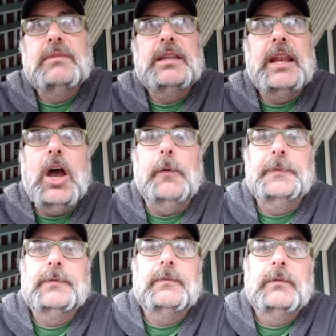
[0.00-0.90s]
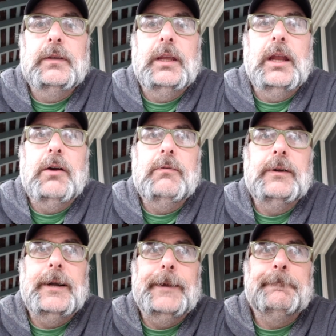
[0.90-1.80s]
it helps. You
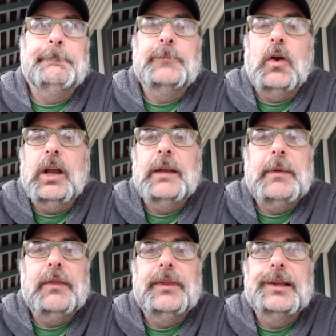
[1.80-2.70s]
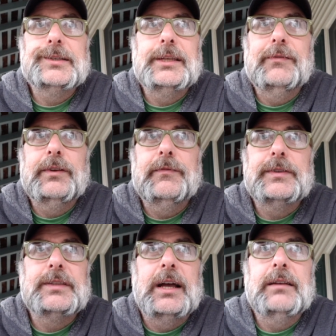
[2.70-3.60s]
know, um, talking about things, even if
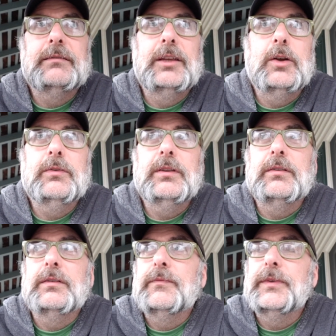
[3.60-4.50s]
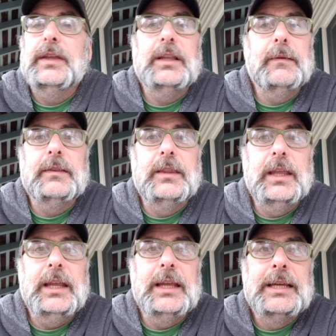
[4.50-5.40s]
it's not you know the the
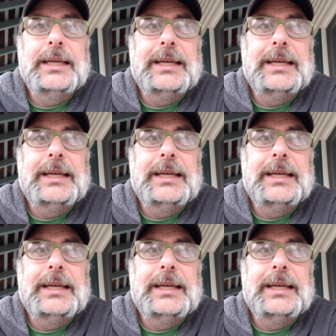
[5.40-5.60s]
the